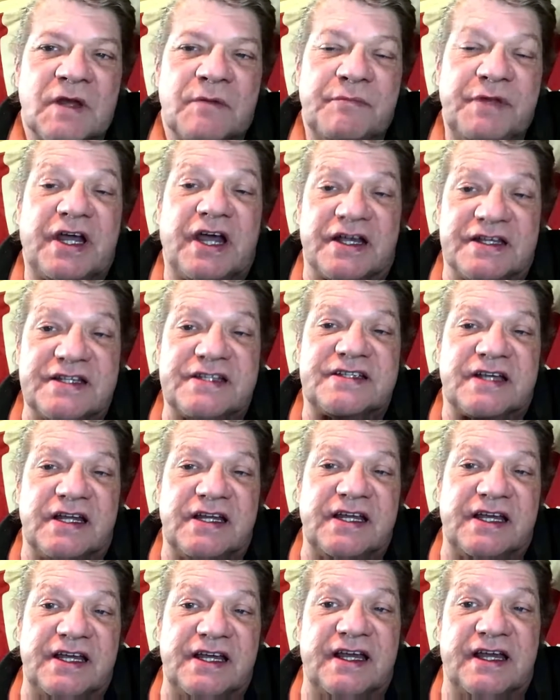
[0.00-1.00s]
because it's
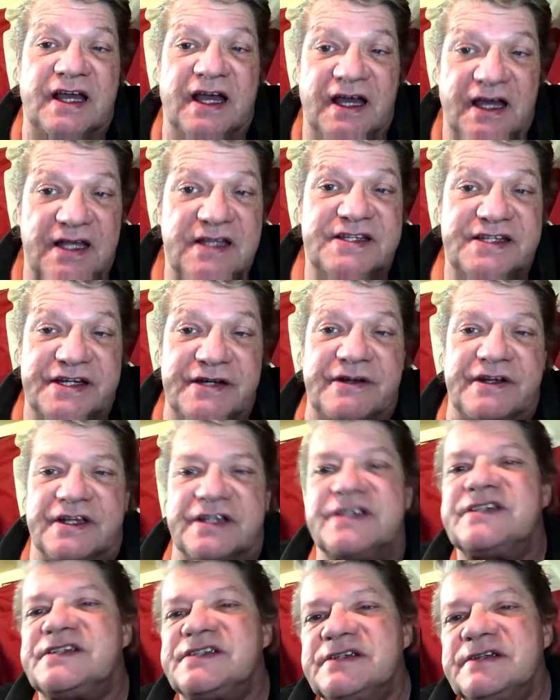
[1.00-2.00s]
getting
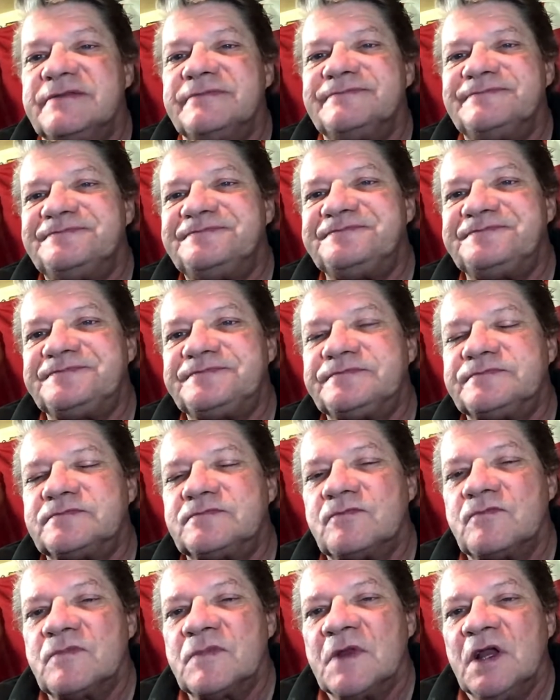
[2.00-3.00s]
serious.
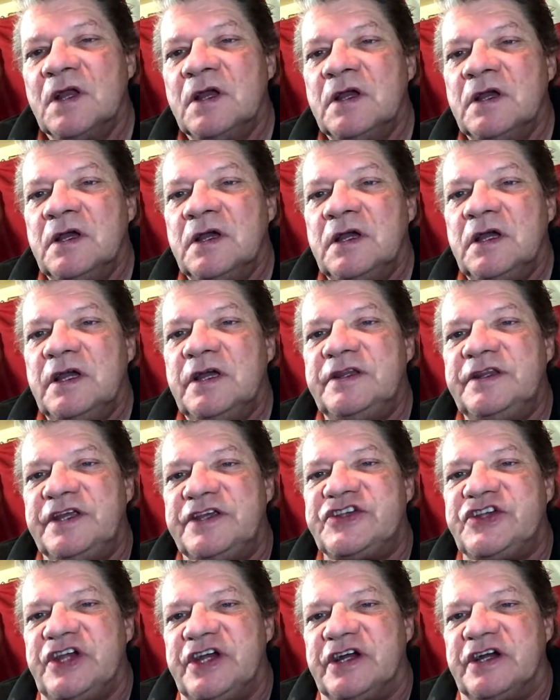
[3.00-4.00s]
And
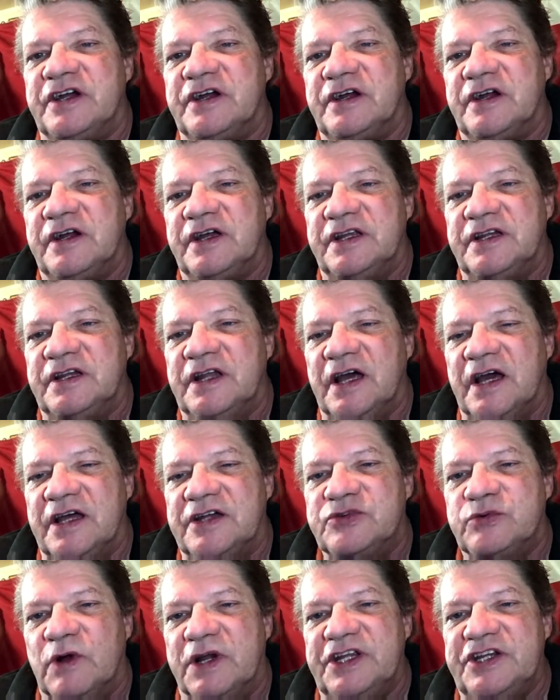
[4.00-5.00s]
this year in
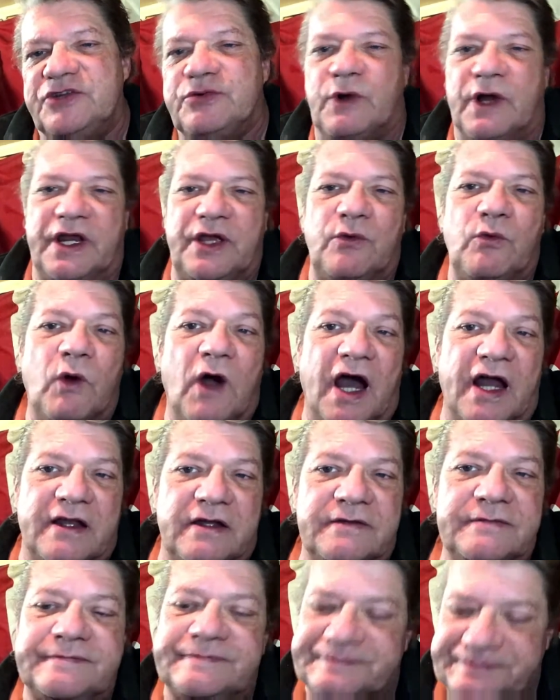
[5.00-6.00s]
2021,